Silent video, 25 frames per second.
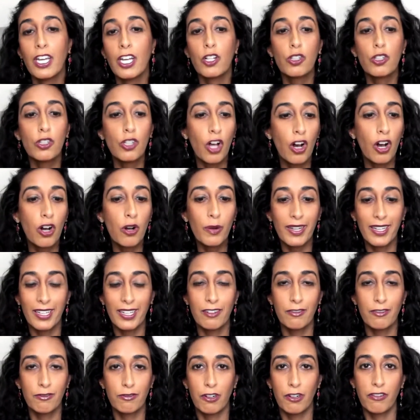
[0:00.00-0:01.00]
low
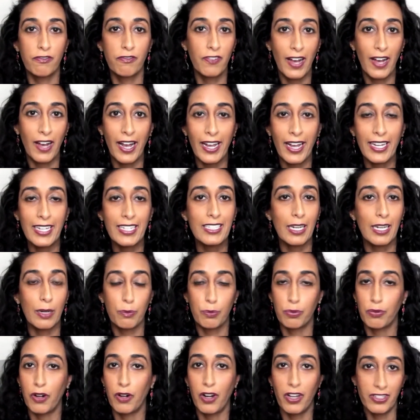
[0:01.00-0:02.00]
in refined and
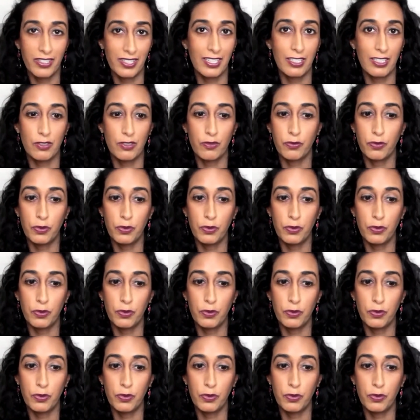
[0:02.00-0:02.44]
processed